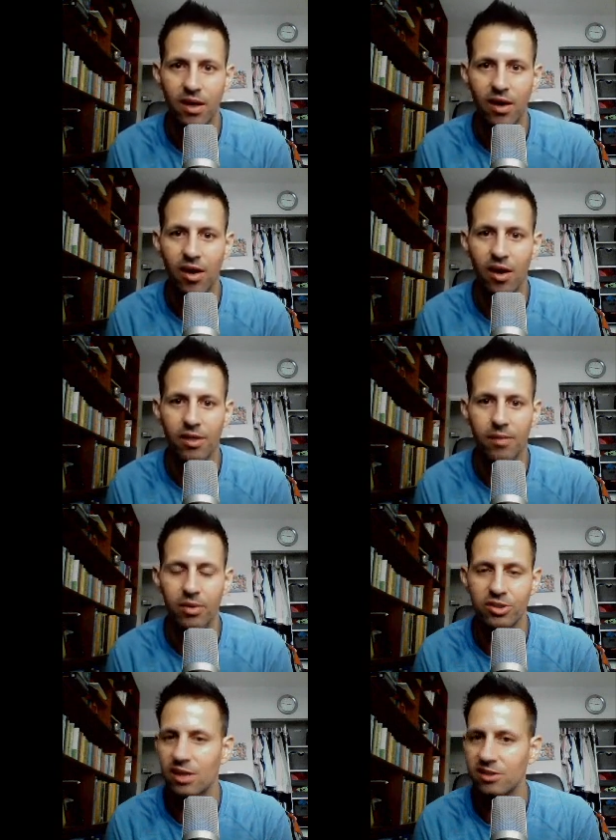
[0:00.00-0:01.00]
The
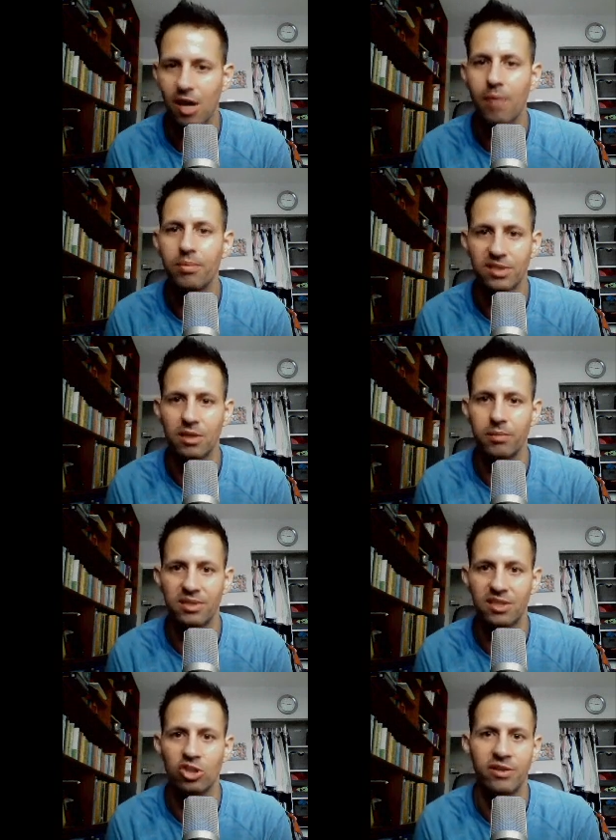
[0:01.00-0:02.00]
person on top is in a
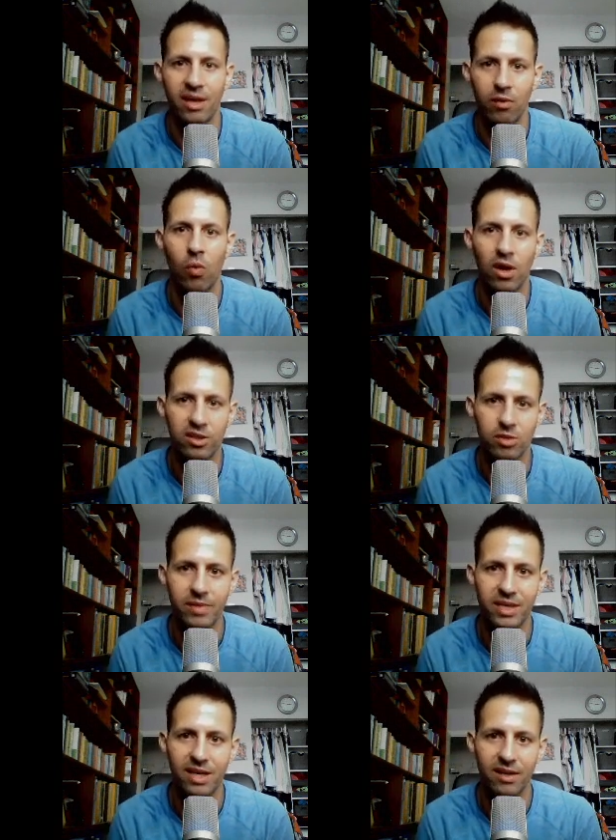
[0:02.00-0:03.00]
position they want to
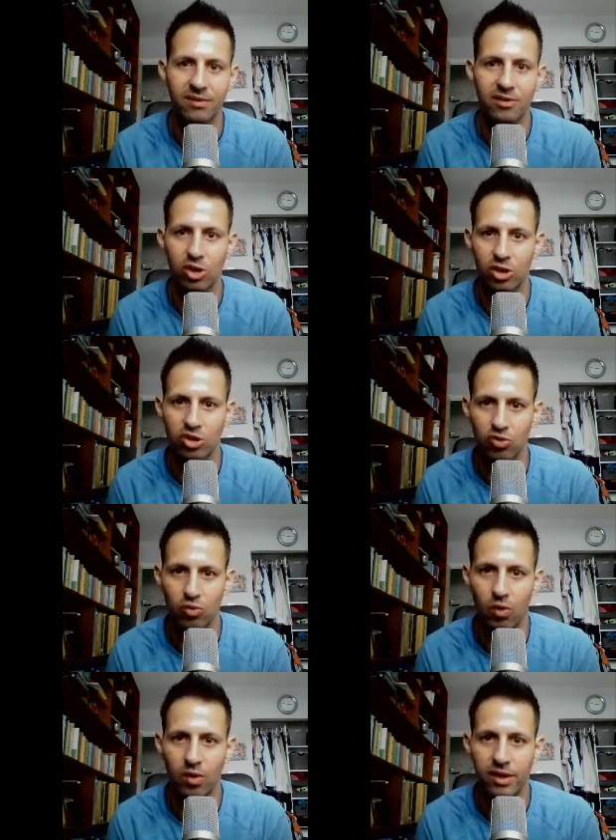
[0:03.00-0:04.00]
be in. They're
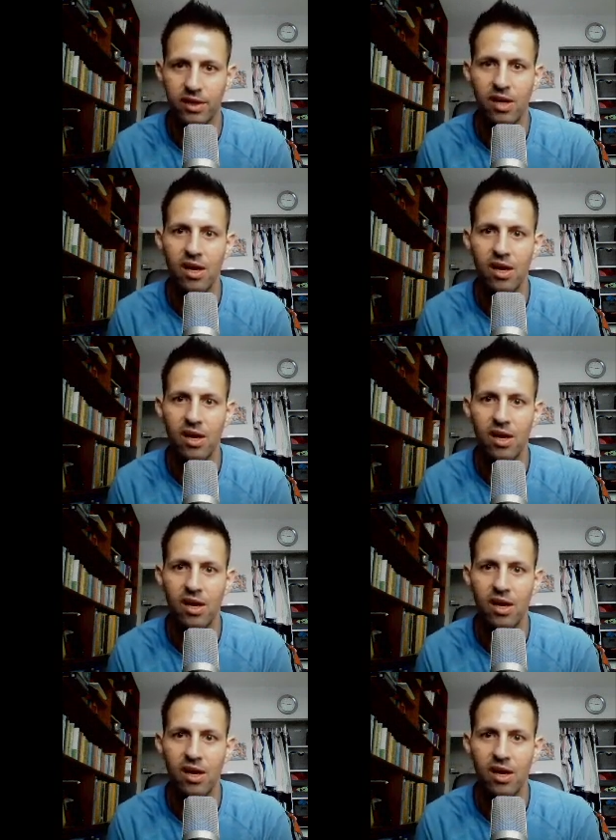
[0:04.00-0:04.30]
controlling.